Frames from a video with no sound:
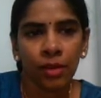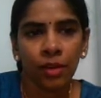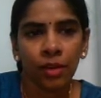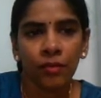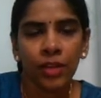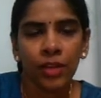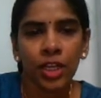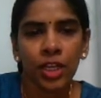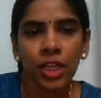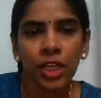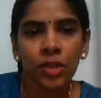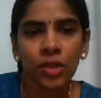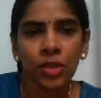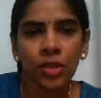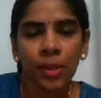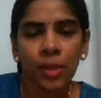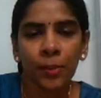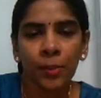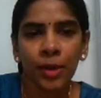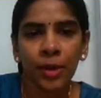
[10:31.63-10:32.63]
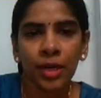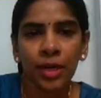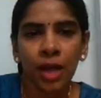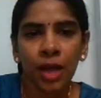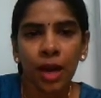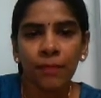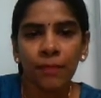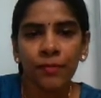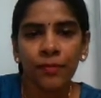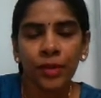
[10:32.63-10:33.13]
We need to separate
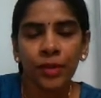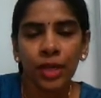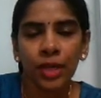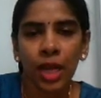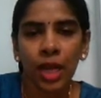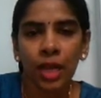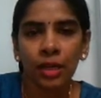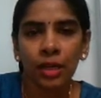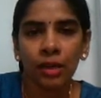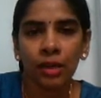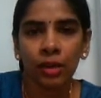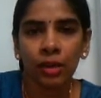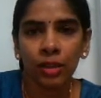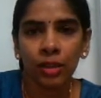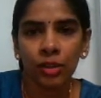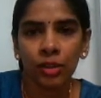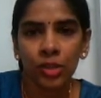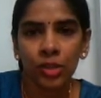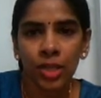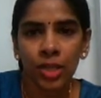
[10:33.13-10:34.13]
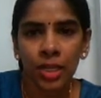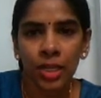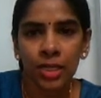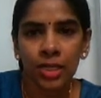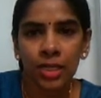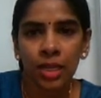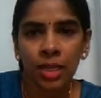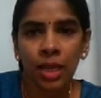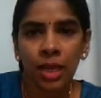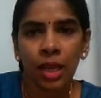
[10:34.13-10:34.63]
harmful and useless
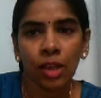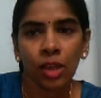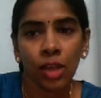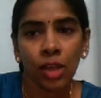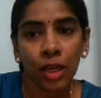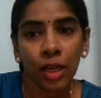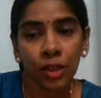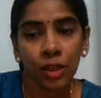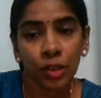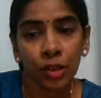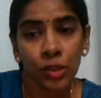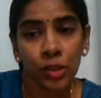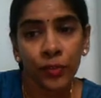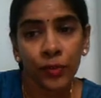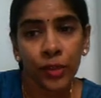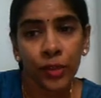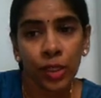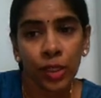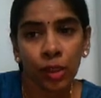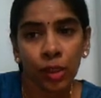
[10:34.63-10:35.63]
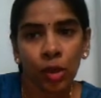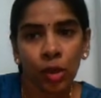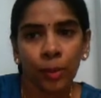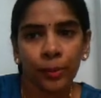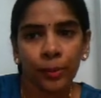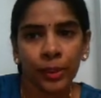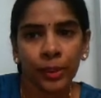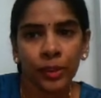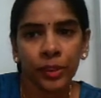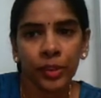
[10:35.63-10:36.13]
and useful
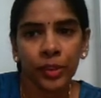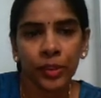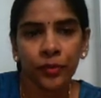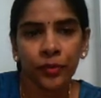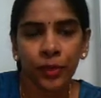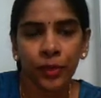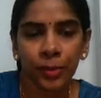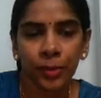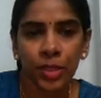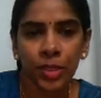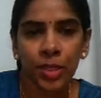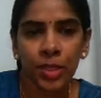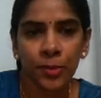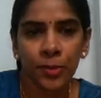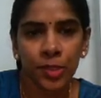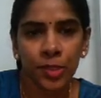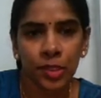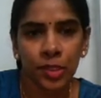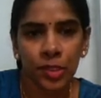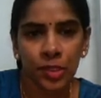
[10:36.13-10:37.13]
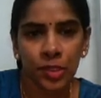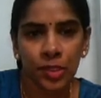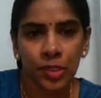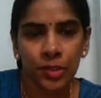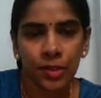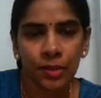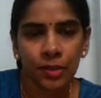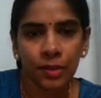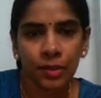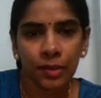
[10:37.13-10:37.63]
components from the
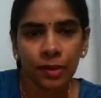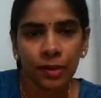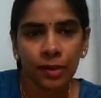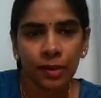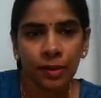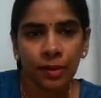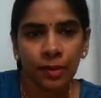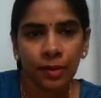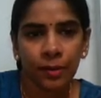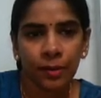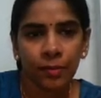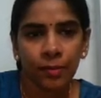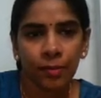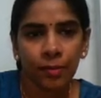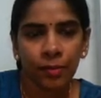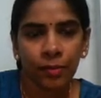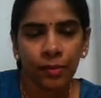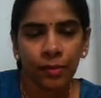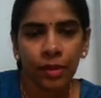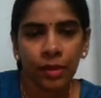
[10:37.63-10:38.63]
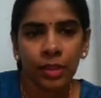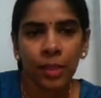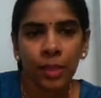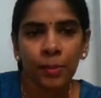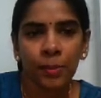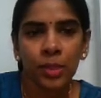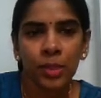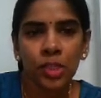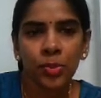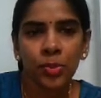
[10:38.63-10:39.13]
substances. The
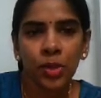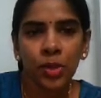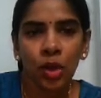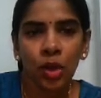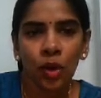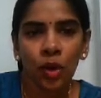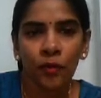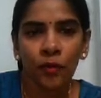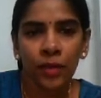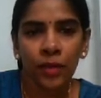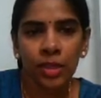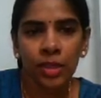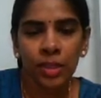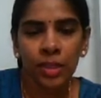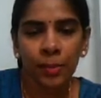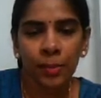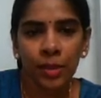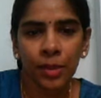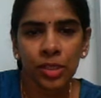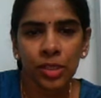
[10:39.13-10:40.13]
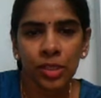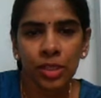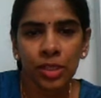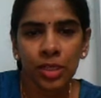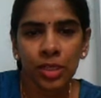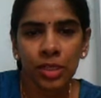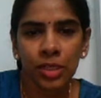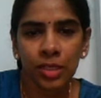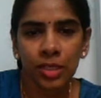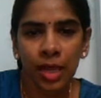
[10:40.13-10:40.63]
principle of separation
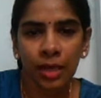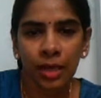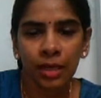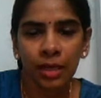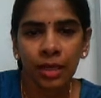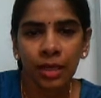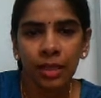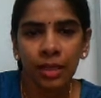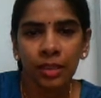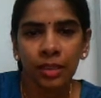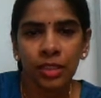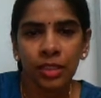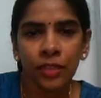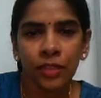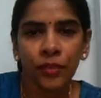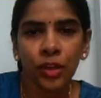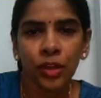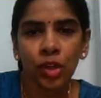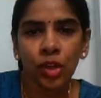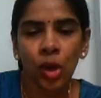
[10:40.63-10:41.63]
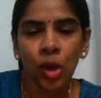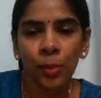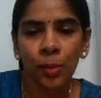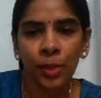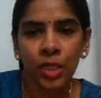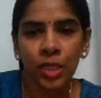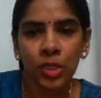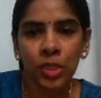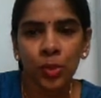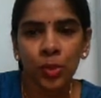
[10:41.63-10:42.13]
is that the different
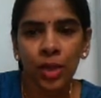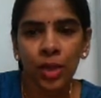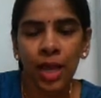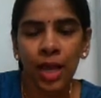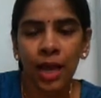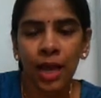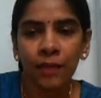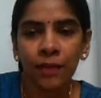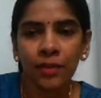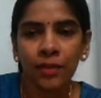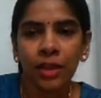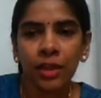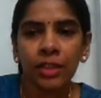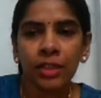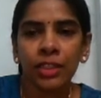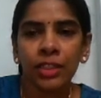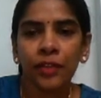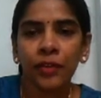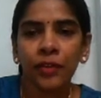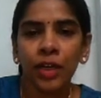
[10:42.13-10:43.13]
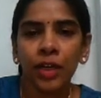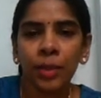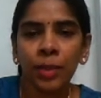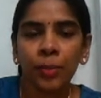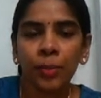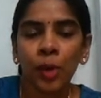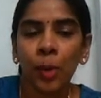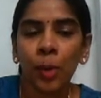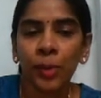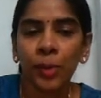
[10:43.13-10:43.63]
components will have different
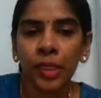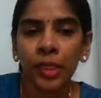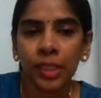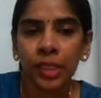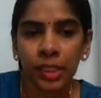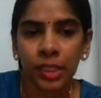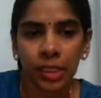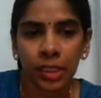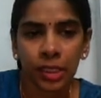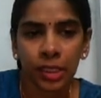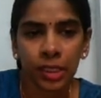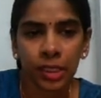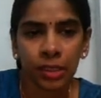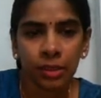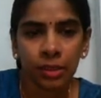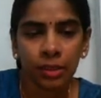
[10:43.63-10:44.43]
properties.